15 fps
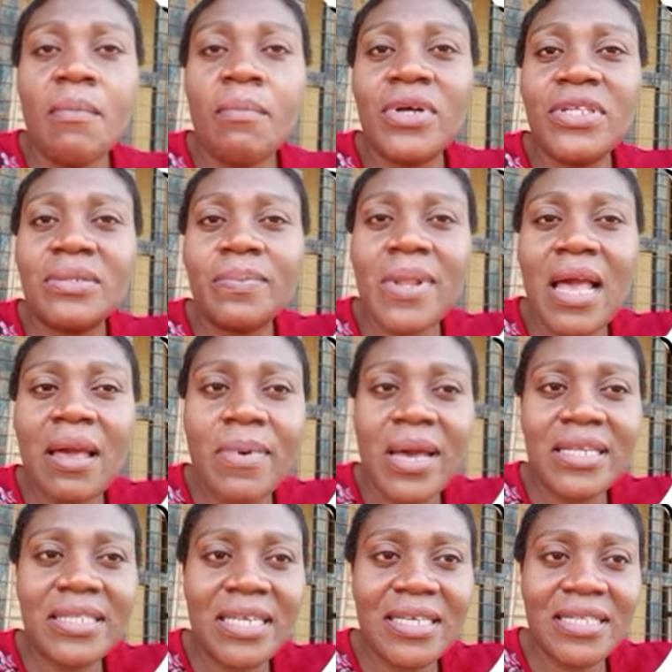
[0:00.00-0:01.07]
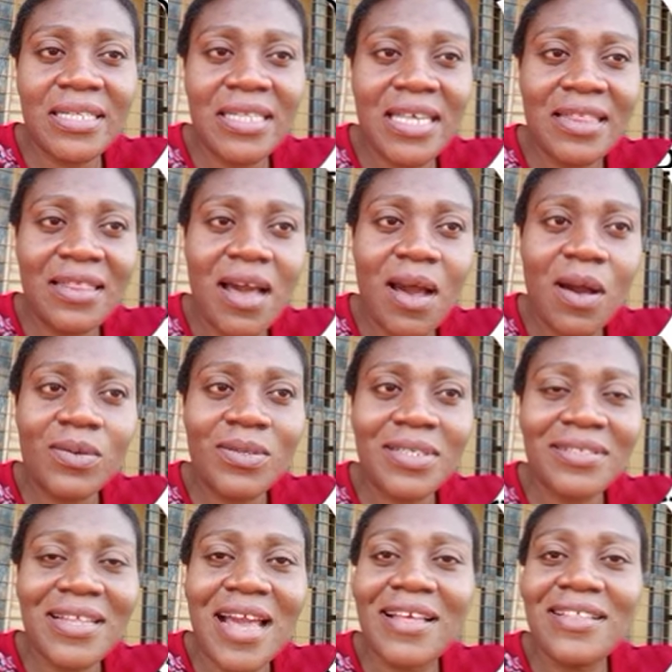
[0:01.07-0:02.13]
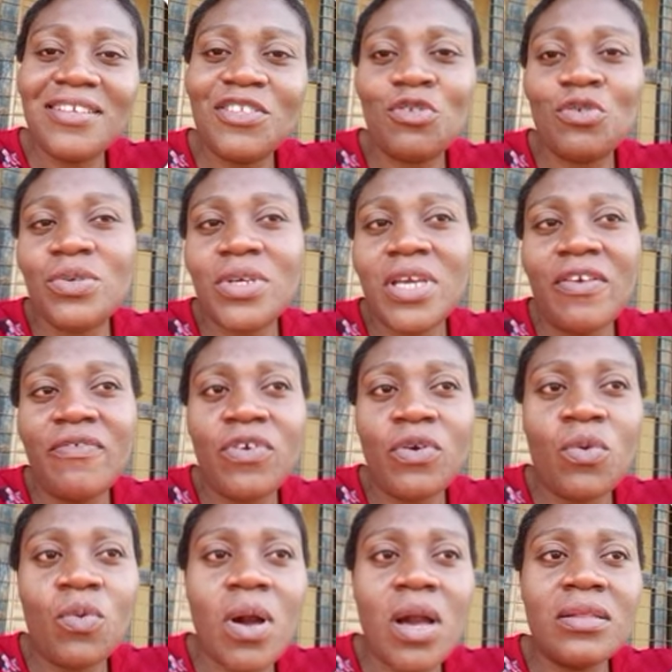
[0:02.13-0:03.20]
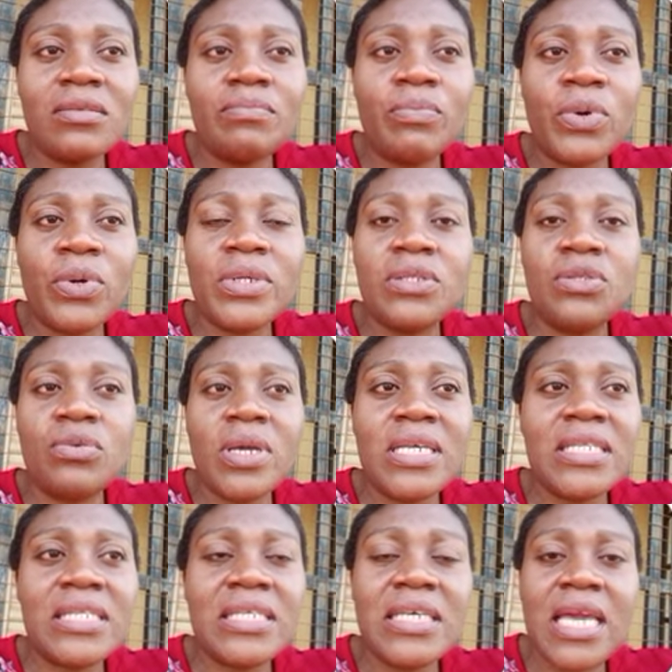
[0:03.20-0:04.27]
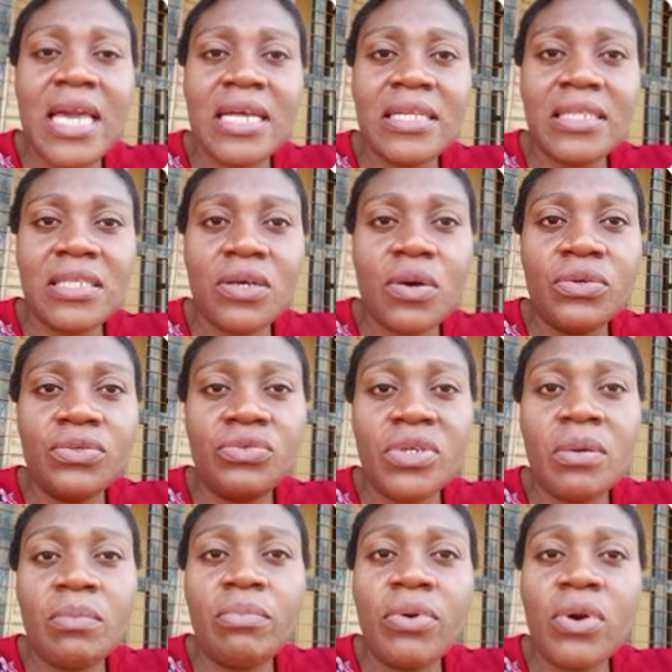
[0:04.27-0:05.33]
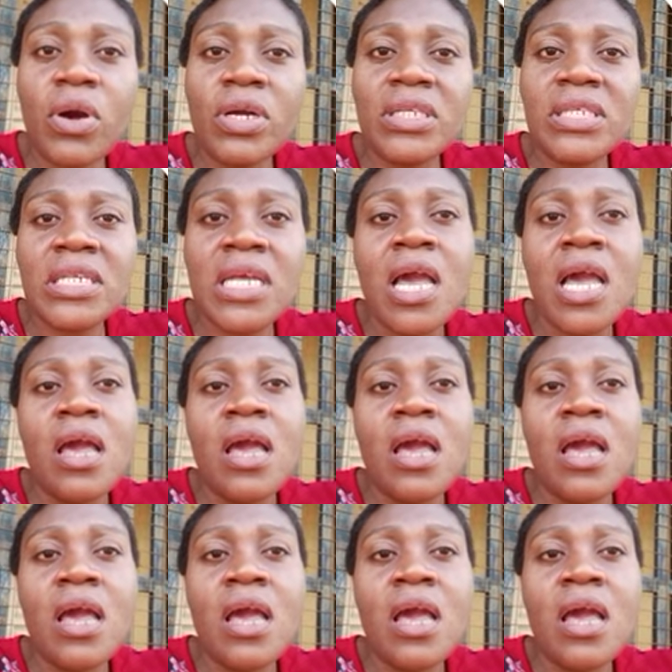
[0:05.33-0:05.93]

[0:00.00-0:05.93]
Multiply by 16,000, and it will give you 1.2800 blocks.